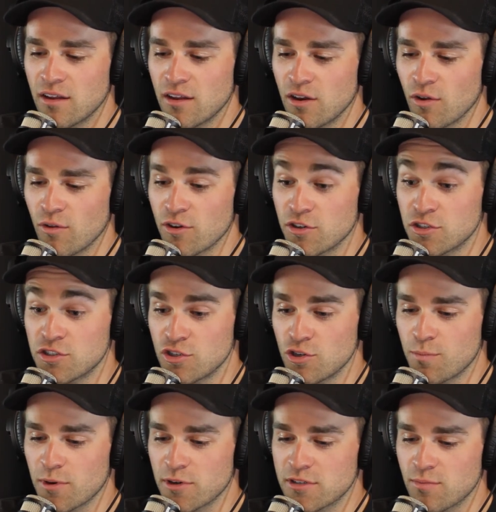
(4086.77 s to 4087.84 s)
there's
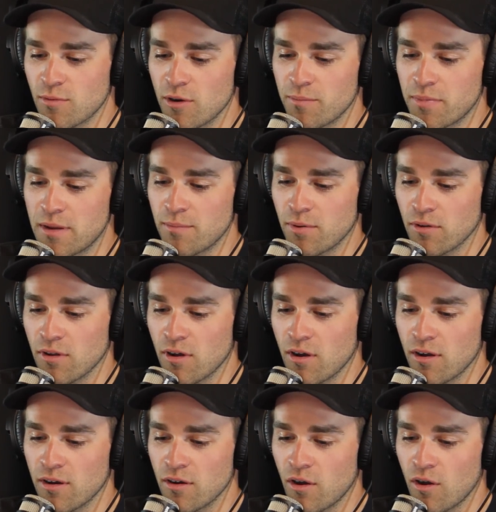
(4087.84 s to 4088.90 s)
super smart people
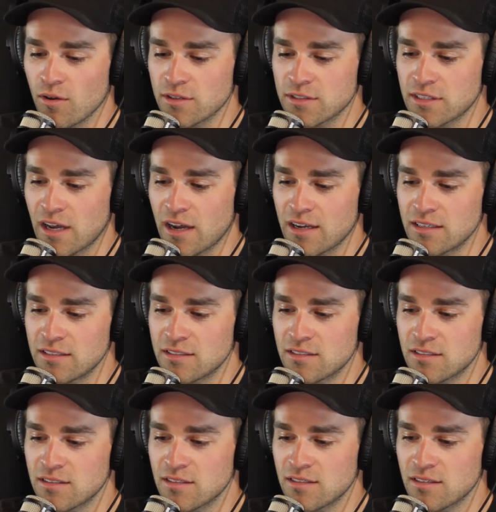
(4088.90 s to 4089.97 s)
on all
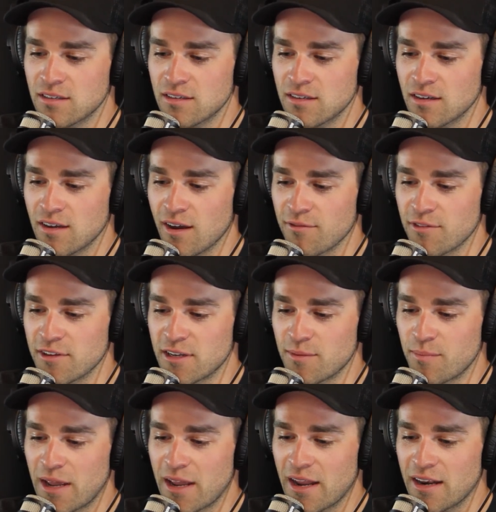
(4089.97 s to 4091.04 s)
sides of the
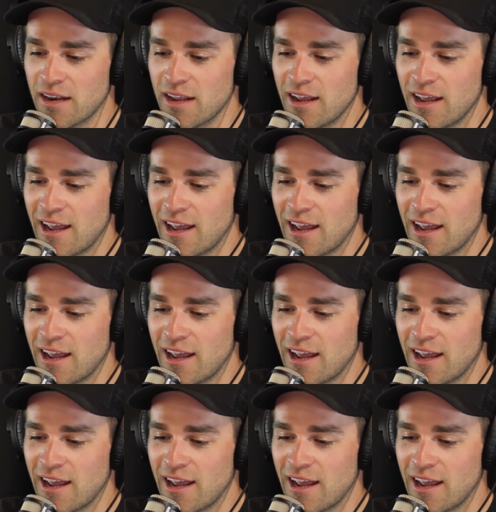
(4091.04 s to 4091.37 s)
debate.